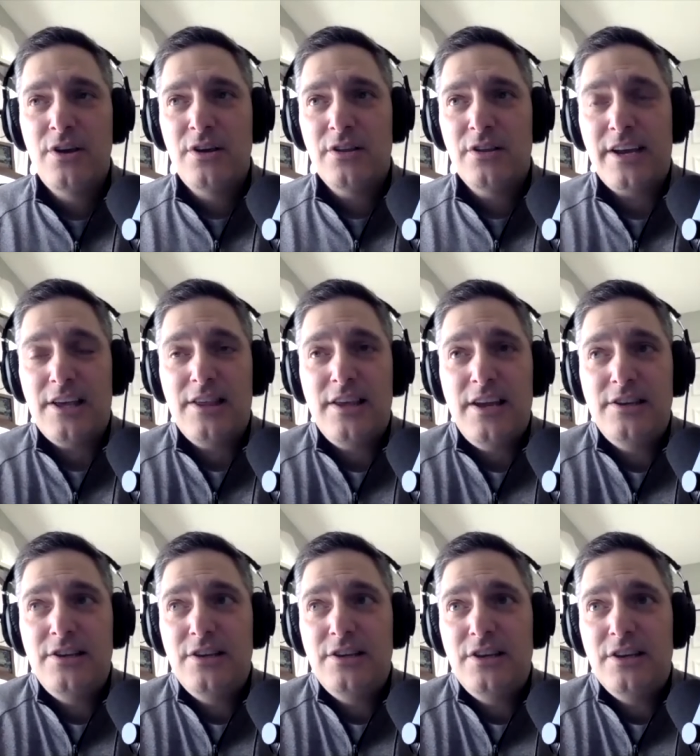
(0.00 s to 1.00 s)
like I said,
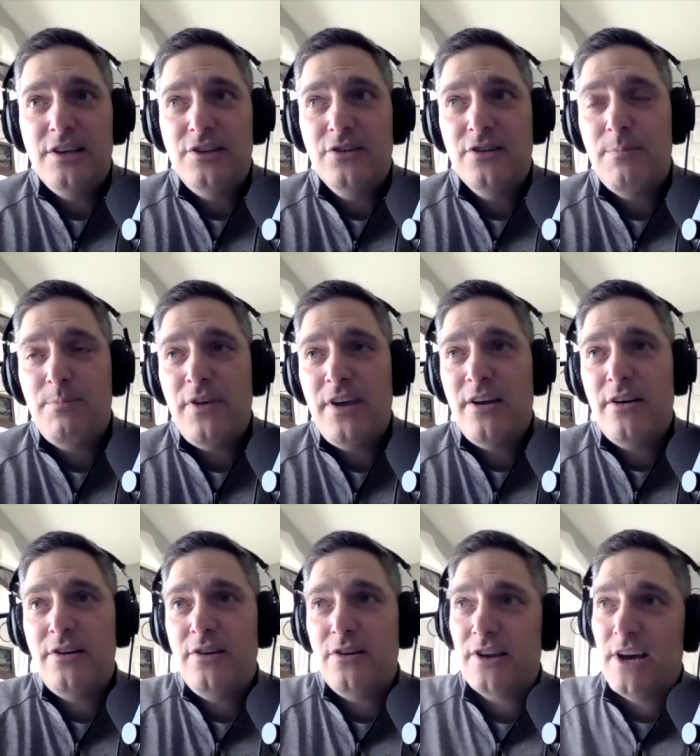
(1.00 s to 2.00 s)
you're up
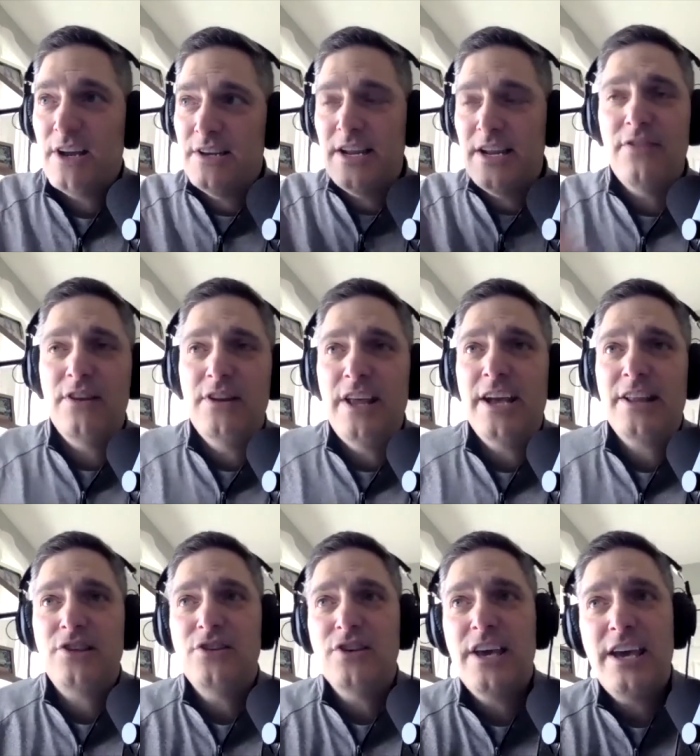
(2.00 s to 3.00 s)
there, you're cutting down the
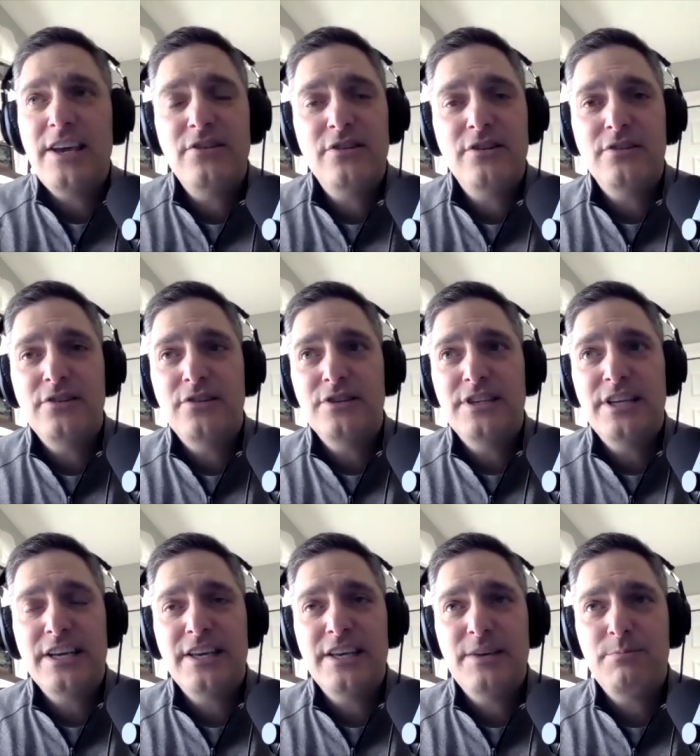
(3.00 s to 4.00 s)
nets, you get your
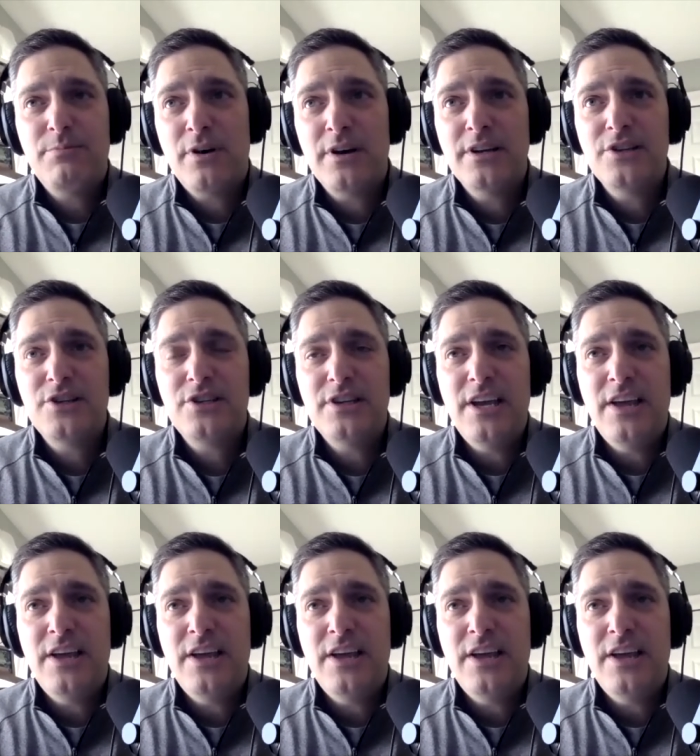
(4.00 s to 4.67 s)
ticket punched,